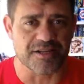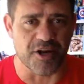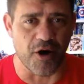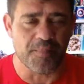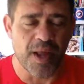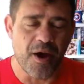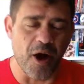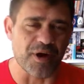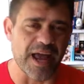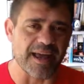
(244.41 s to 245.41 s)
So,
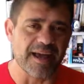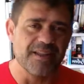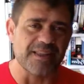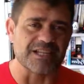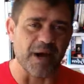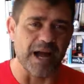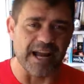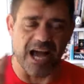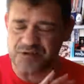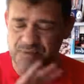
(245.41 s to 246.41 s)
okay, that's my
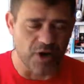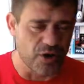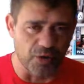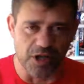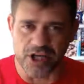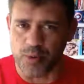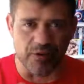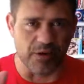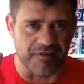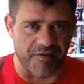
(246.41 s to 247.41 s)
announcement. Really quick,
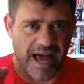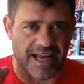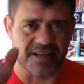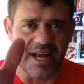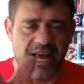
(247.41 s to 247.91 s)
really fast.